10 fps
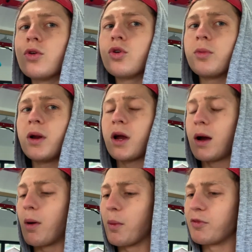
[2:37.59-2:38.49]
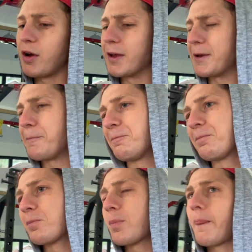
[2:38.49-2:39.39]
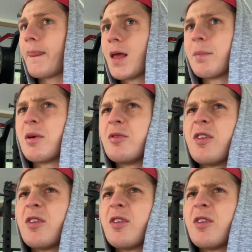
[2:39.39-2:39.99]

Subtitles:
Normally I come up with like about